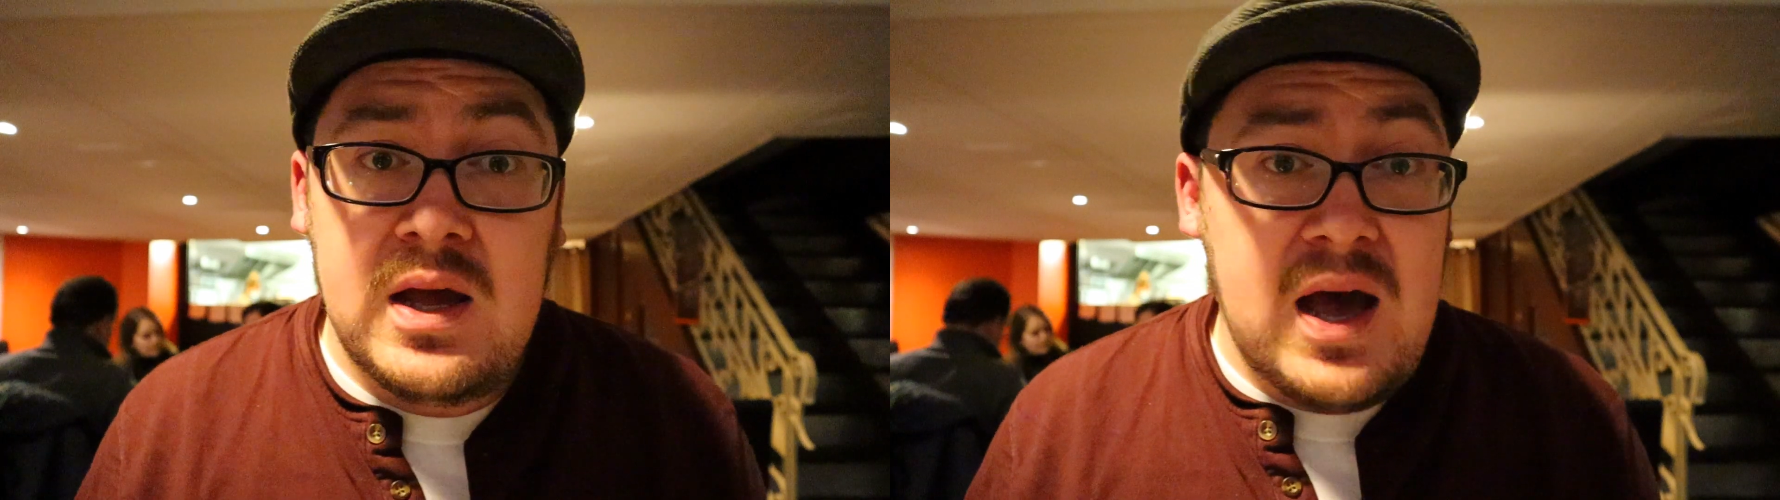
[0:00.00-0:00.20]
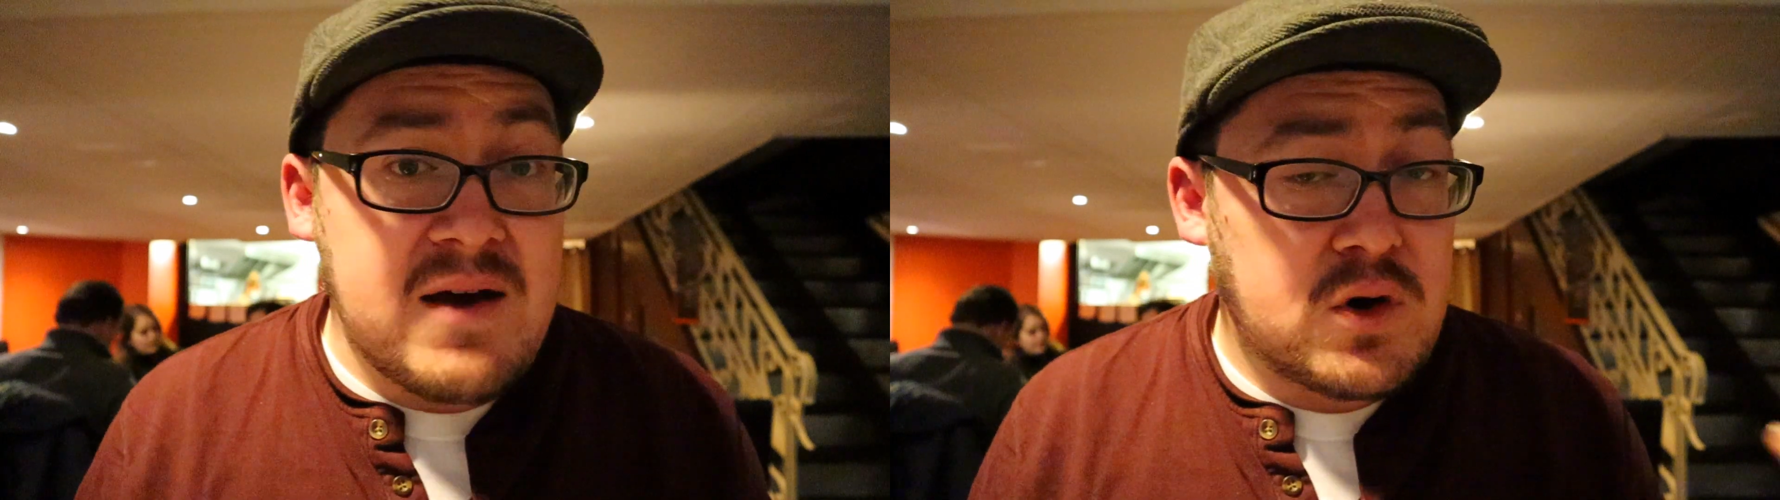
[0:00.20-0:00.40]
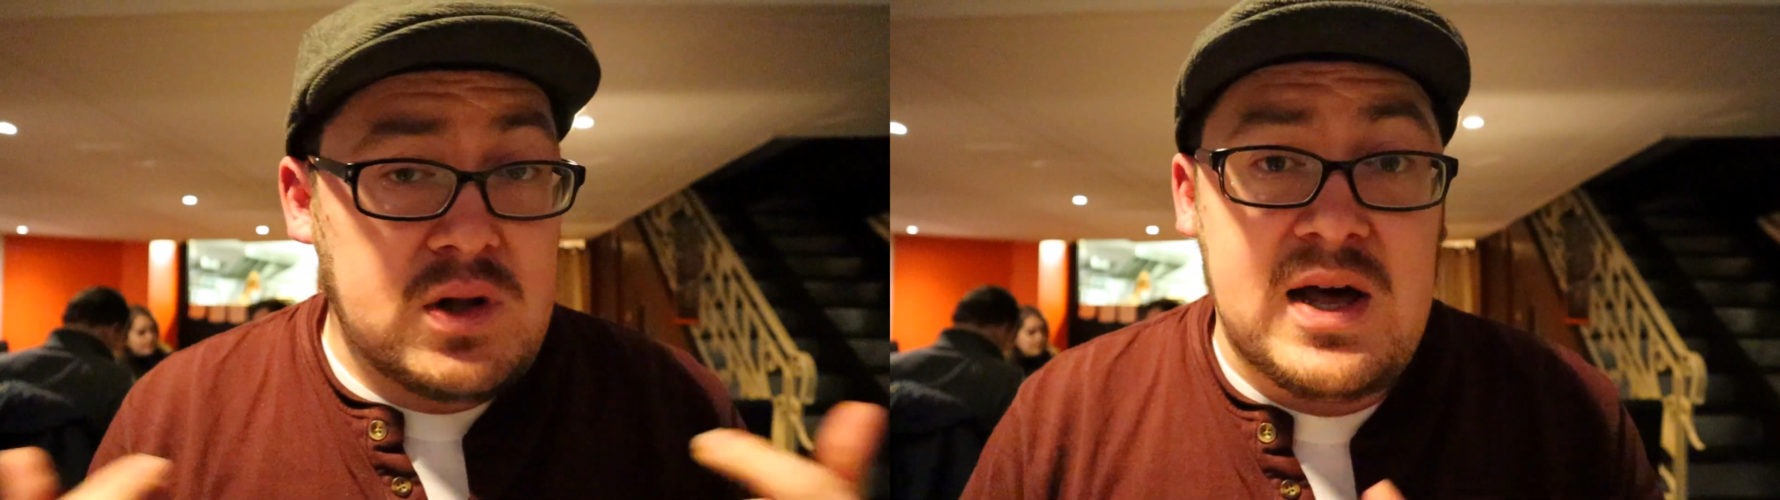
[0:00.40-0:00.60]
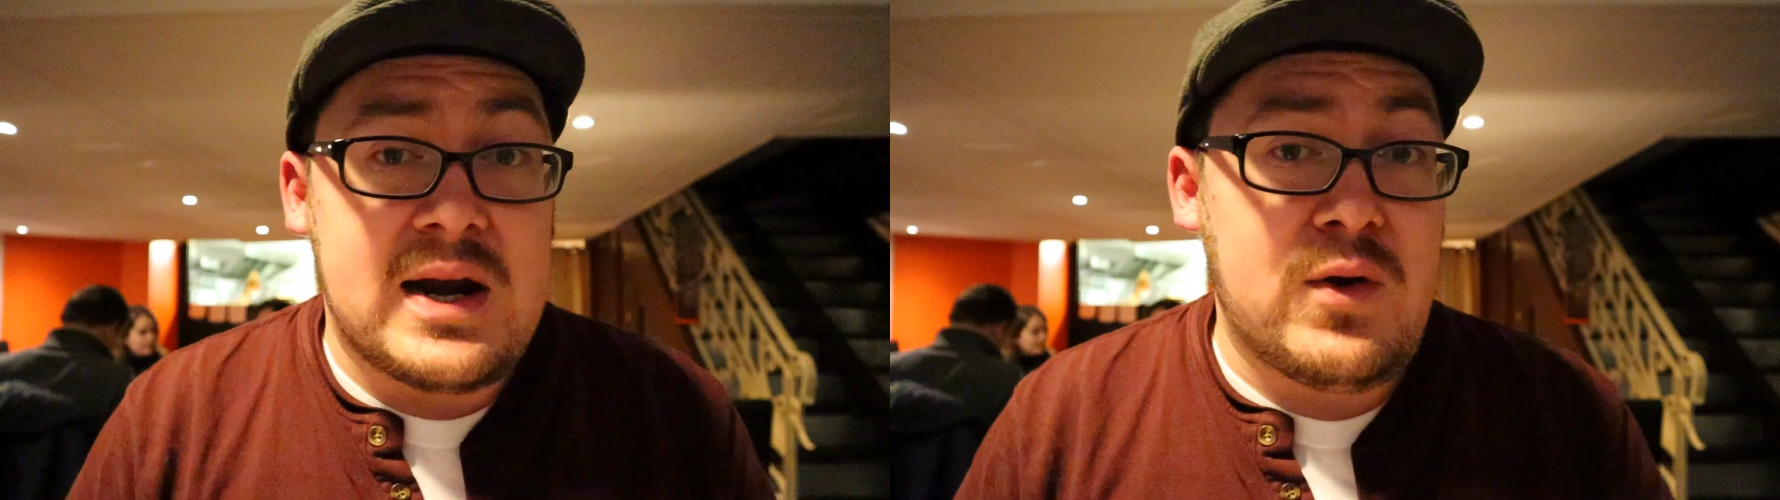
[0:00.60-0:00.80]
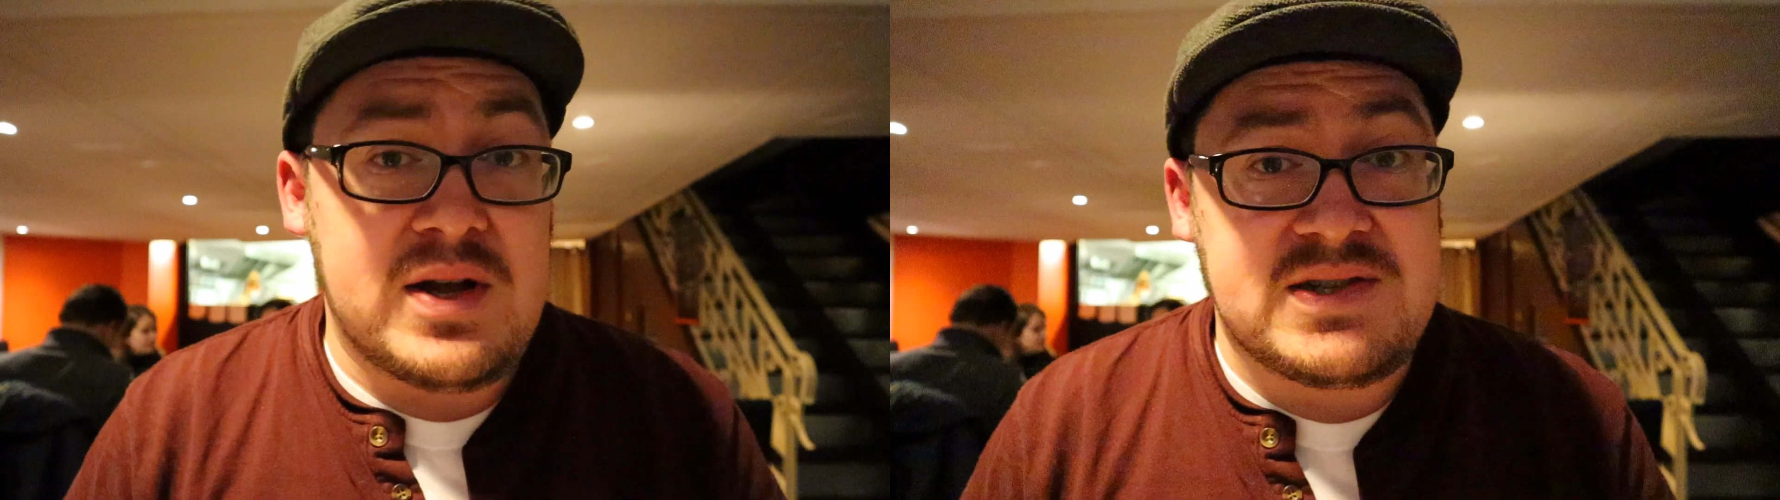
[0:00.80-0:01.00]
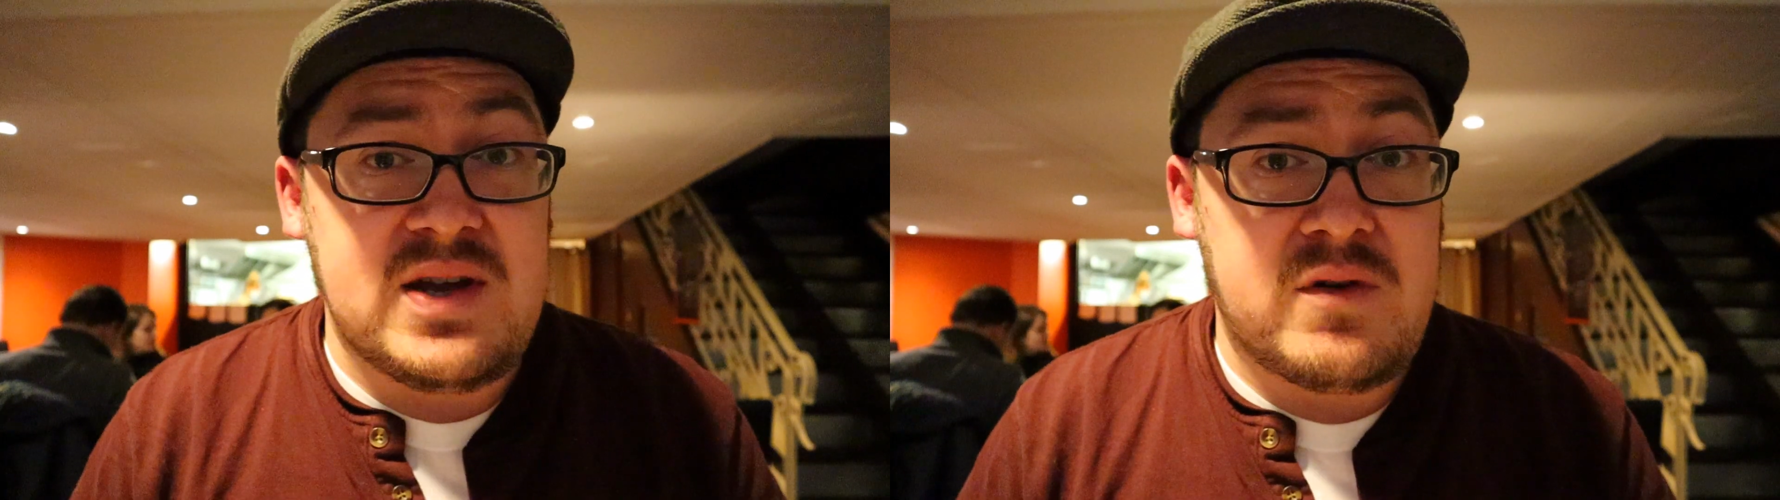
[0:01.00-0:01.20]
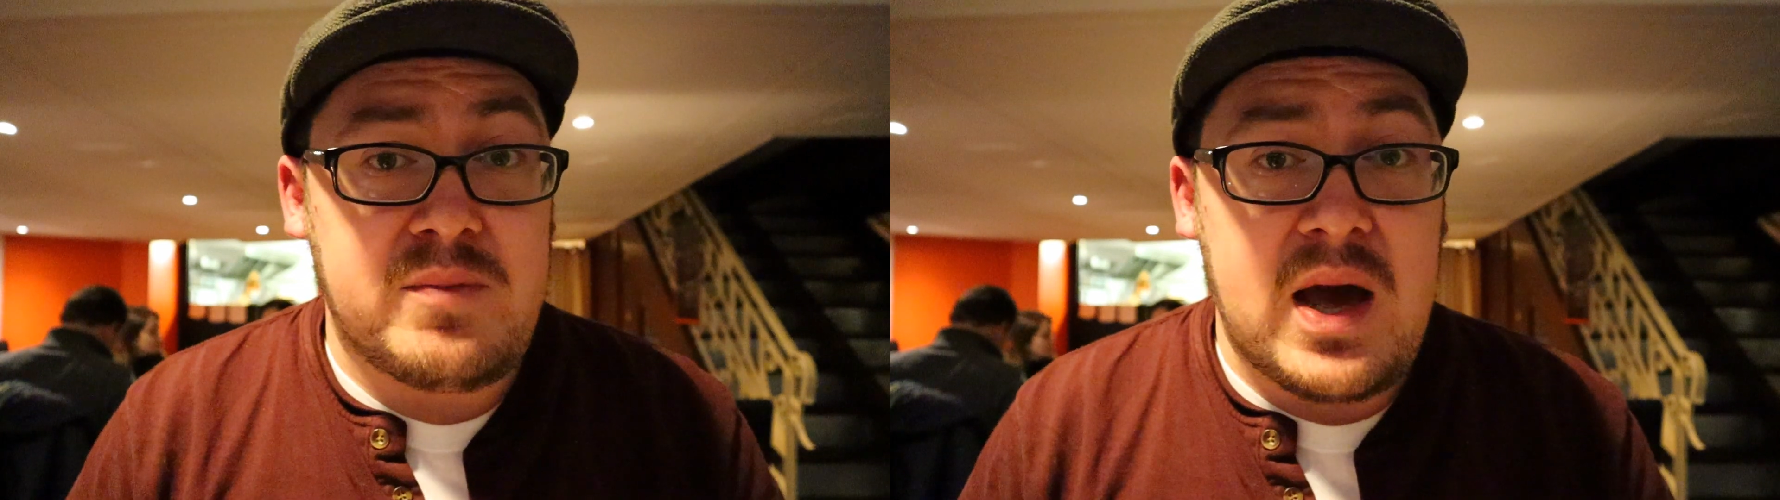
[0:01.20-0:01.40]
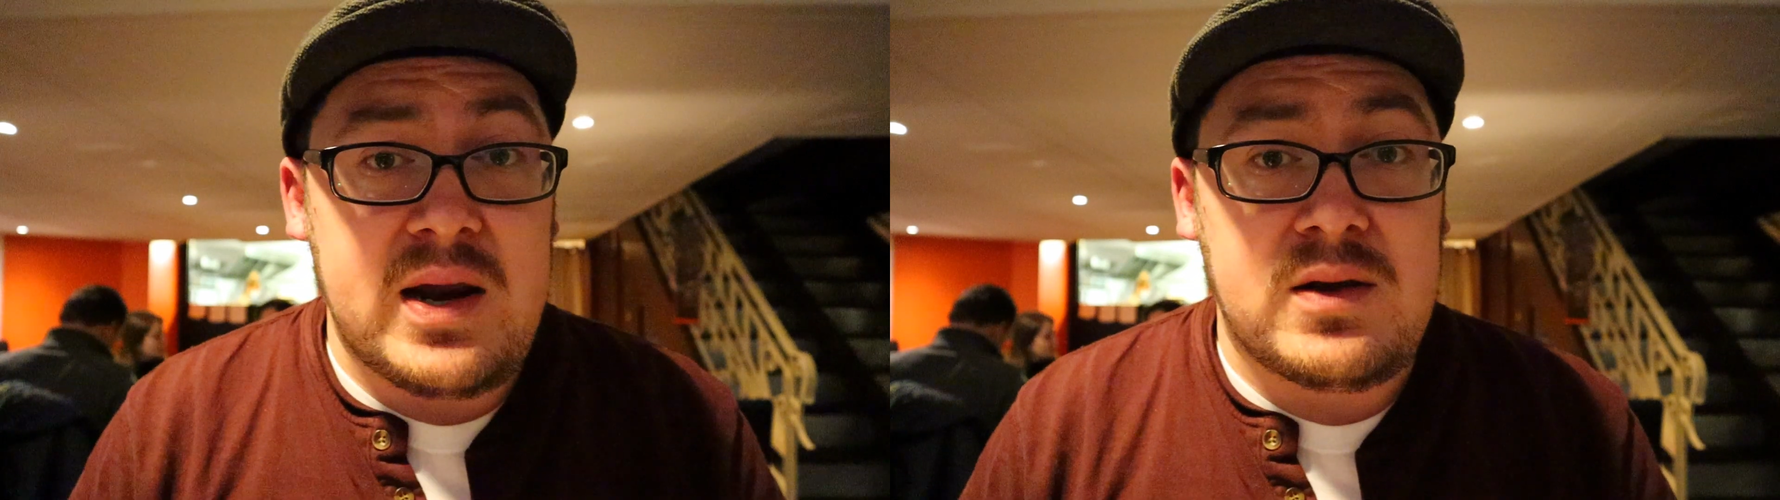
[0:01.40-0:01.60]
I've heard a lot of great stuff
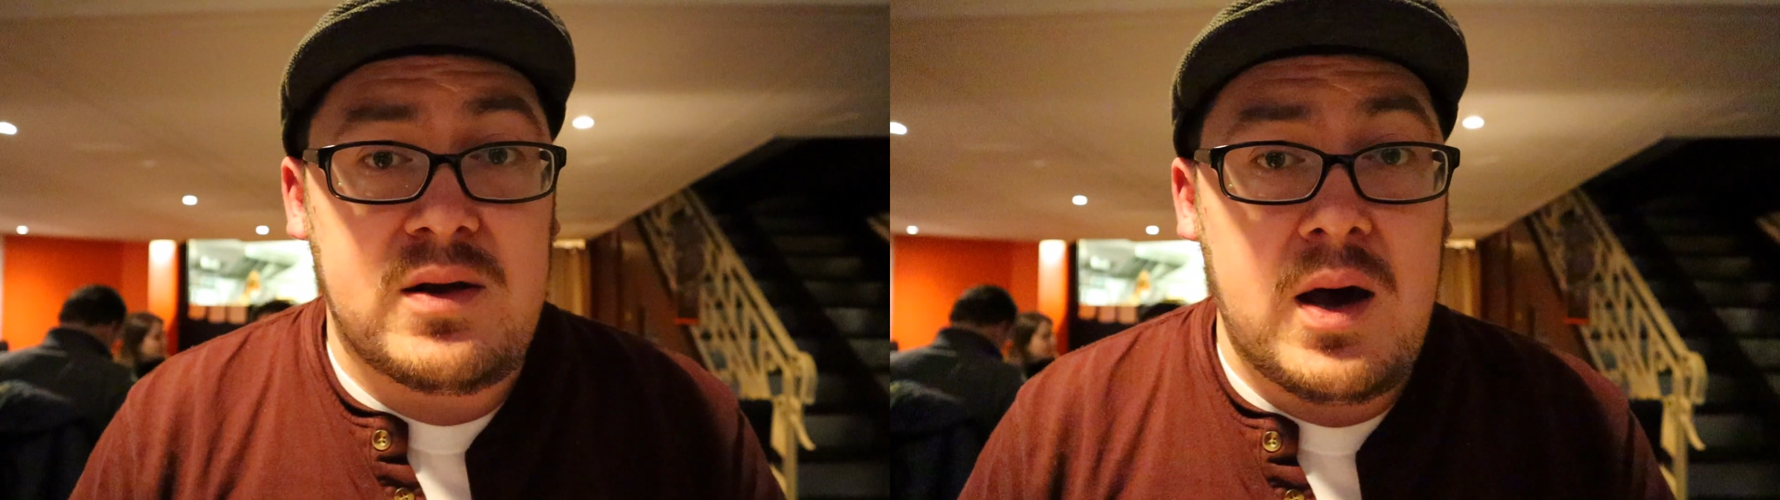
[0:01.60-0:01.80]
about it,